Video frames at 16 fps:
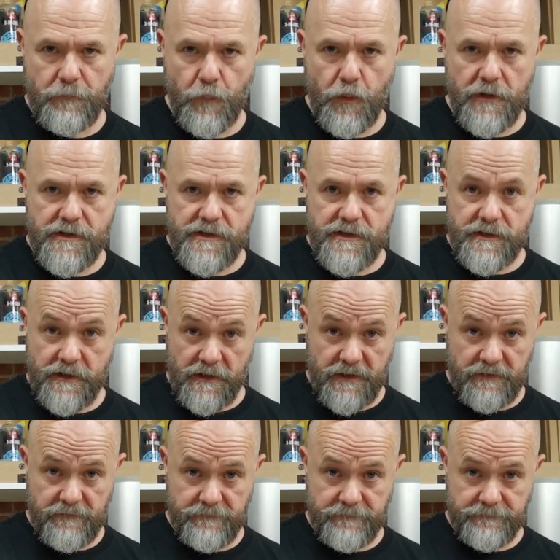mortise is
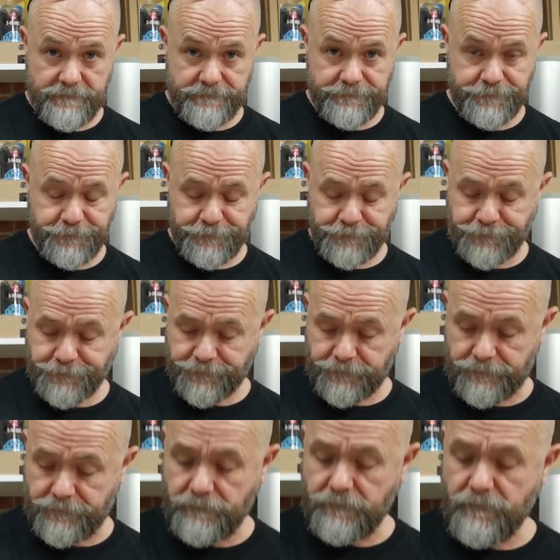cut.
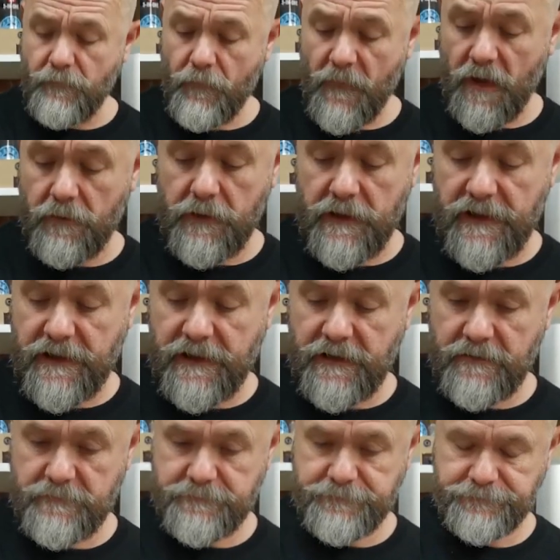Okay.